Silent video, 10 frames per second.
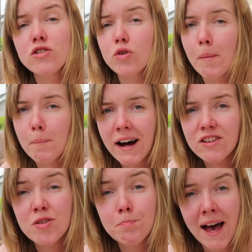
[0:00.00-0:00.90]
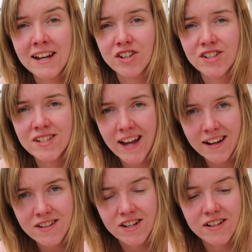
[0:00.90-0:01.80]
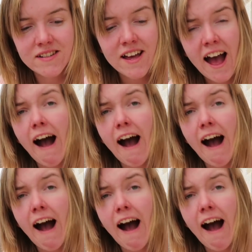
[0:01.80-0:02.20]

to a much better standard